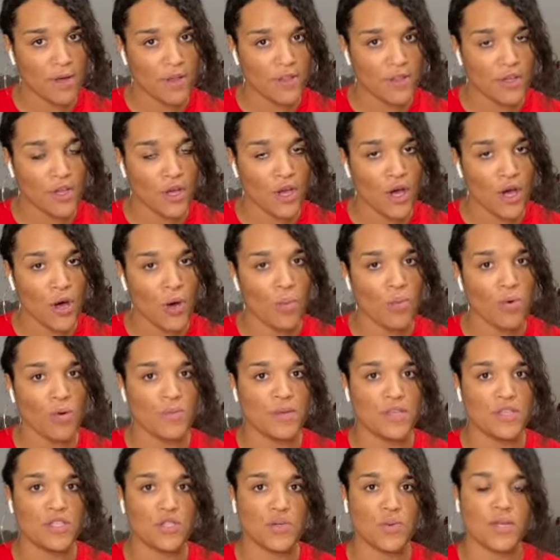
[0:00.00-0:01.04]
on the Go will
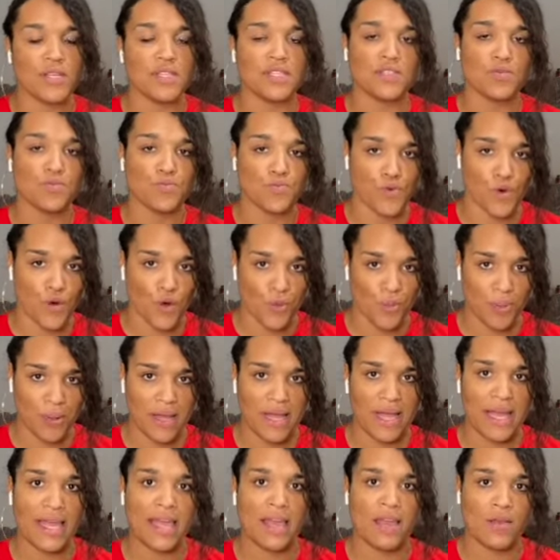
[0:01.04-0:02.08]
be doing some role
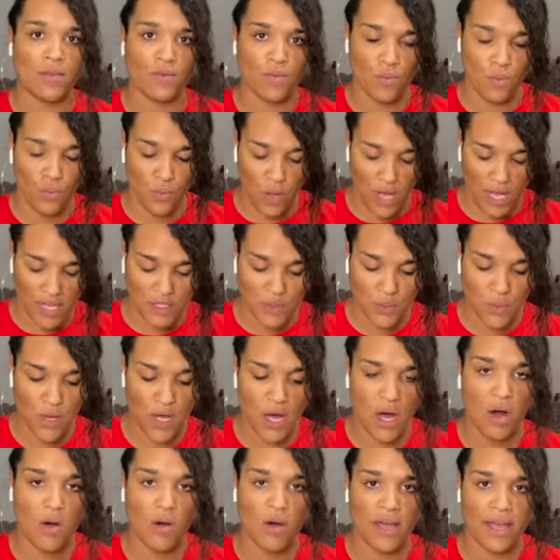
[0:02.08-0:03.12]
play and as
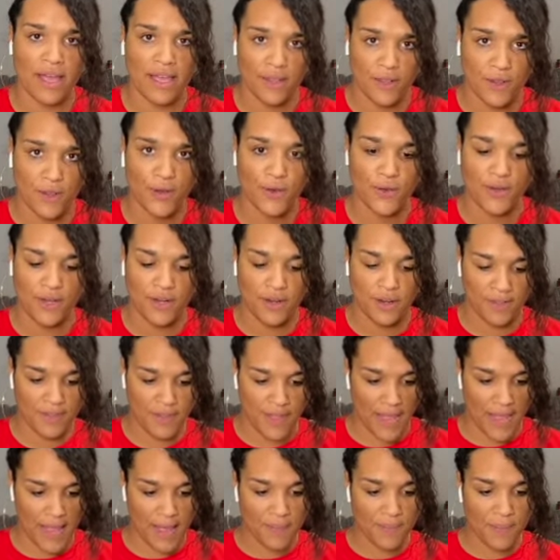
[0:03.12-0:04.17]
well included in
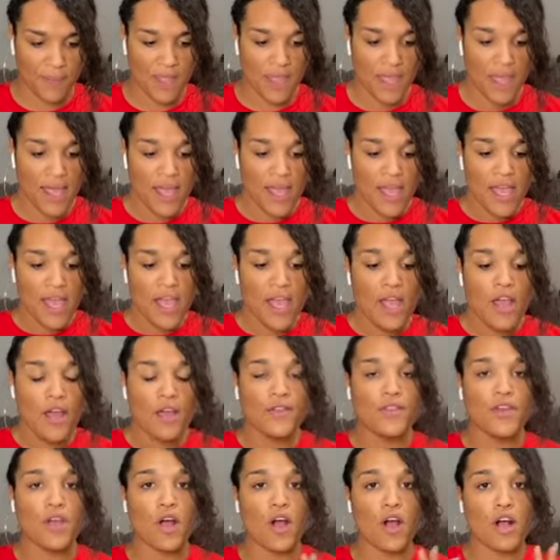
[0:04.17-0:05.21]
that.
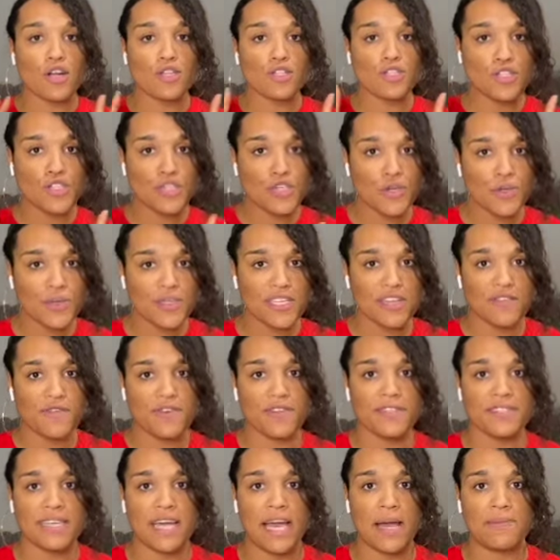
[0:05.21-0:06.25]
There are two
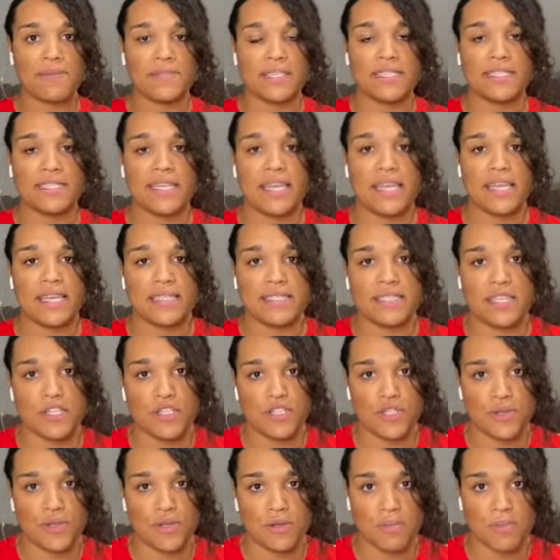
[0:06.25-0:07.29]
different types of tickets that
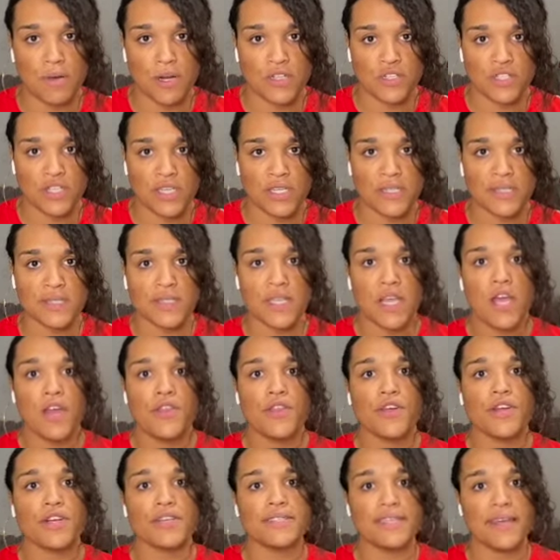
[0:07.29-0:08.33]
you can purchase.
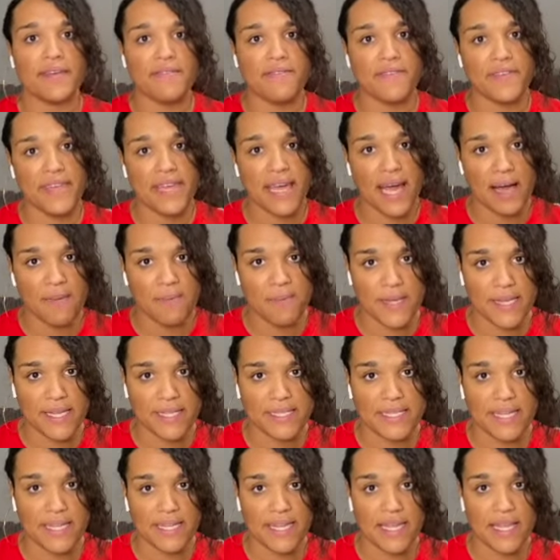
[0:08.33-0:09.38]
There is a VIP
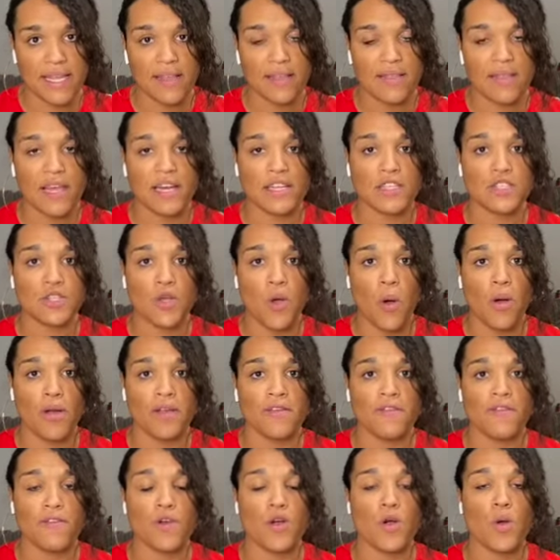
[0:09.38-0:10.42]
ticket that is
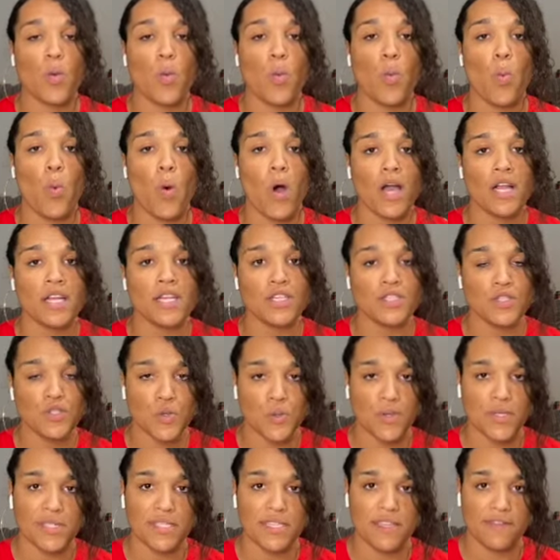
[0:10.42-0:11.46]
going for
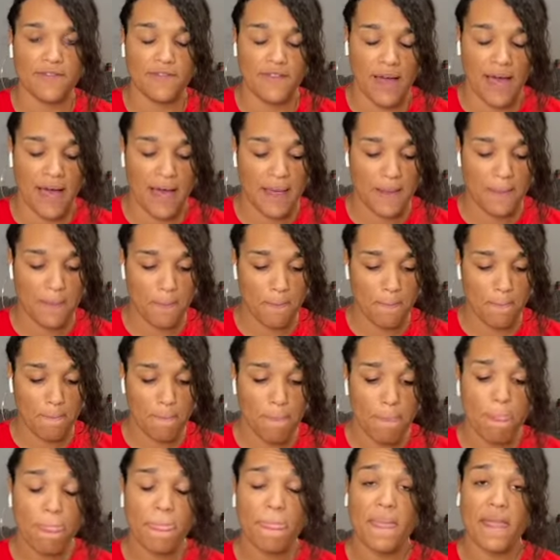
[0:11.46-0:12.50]
$125,
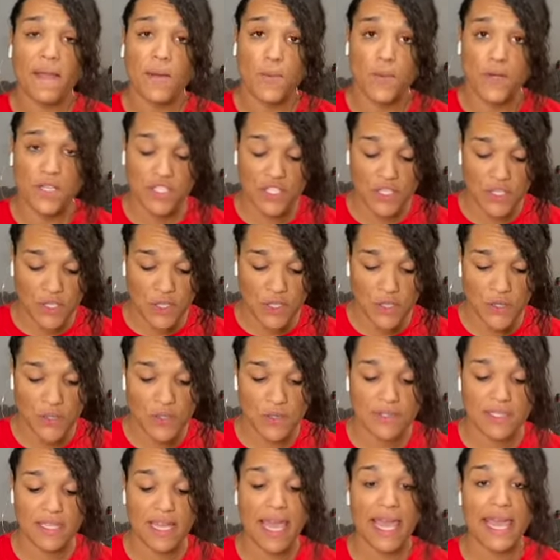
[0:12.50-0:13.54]
which
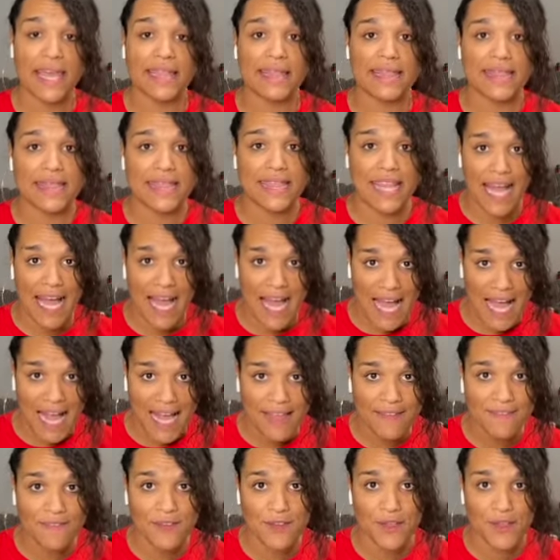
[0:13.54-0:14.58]
includes a
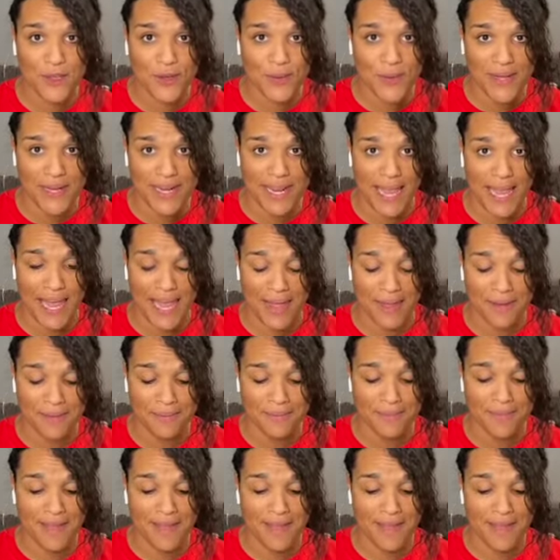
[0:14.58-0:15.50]
live Q&A,